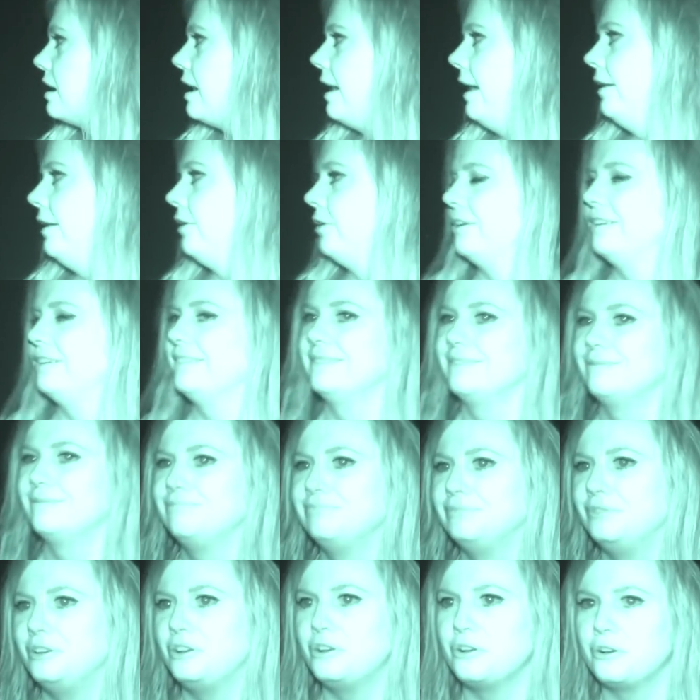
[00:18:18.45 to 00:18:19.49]
I don't
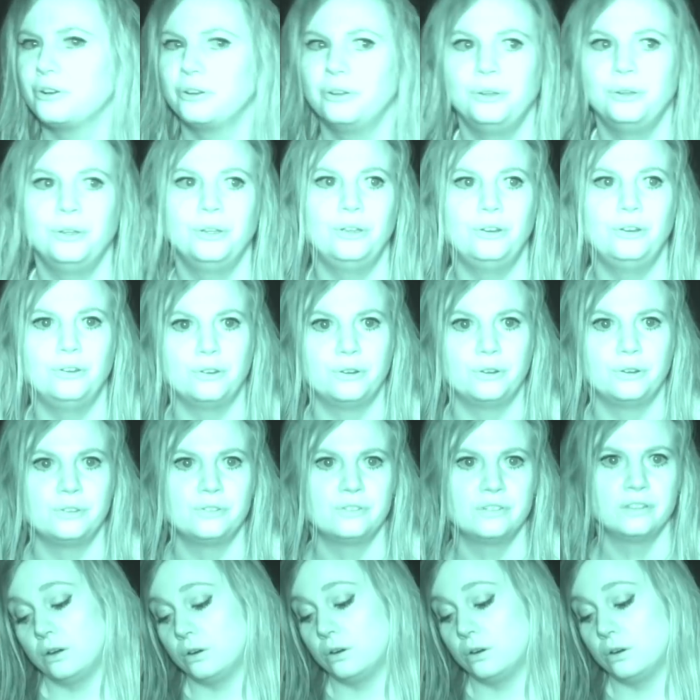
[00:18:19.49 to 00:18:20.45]
know, who knows.